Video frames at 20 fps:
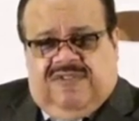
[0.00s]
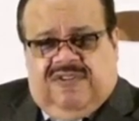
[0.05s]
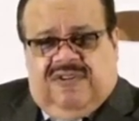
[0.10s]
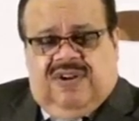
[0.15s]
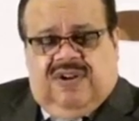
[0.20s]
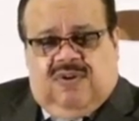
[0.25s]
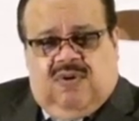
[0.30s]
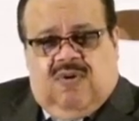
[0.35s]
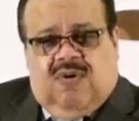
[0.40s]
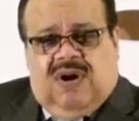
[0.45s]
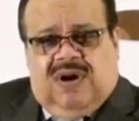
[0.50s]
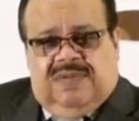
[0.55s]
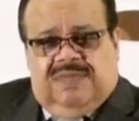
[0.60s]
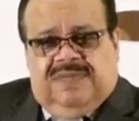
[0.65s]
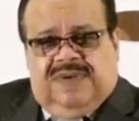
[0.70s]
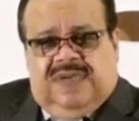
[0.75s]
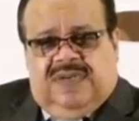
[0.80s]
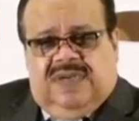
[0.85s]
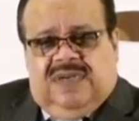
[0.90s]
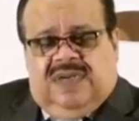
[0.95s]
and Lord,
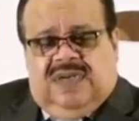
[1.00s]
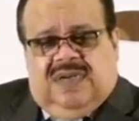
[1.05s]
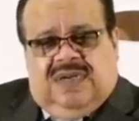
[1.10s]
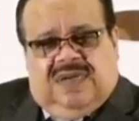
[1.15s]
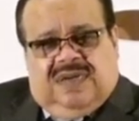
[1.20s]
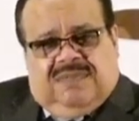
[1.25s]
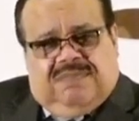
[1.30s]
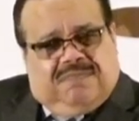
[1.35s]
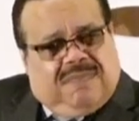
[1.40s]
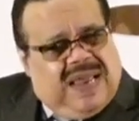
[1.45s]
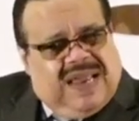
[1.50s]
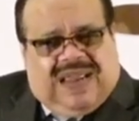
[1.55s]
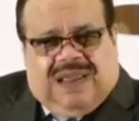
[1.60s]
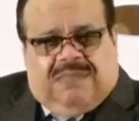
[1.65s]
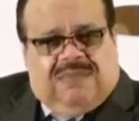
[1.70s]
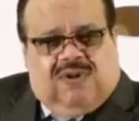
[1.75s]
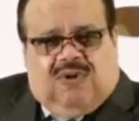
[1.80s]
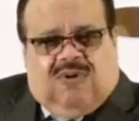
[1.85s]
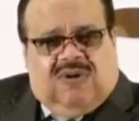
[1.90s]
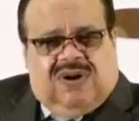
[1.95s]
make
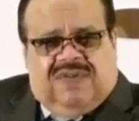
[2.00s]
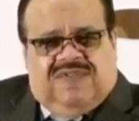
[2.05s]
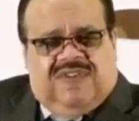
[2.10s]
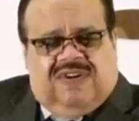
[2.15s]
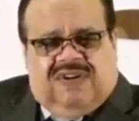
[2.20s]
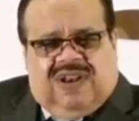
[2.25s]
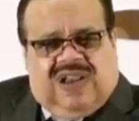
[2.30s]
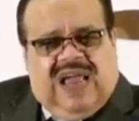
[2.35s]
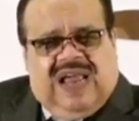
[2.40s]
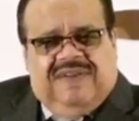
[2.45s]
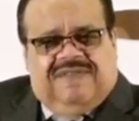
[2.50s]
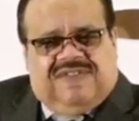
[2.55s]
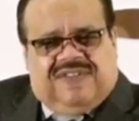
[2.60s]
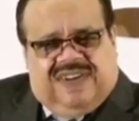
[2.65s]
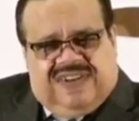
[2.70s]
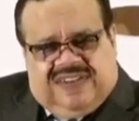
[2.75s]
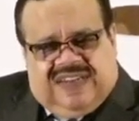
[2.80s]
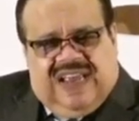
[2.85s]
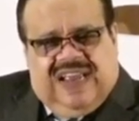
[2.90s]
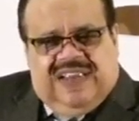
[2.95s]
Him Lord of your life
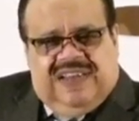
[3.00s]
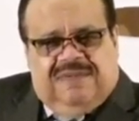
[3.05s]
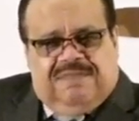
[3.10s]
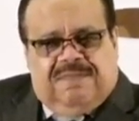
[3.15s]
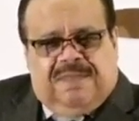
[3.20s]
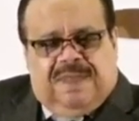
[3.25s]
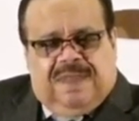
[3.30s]
today.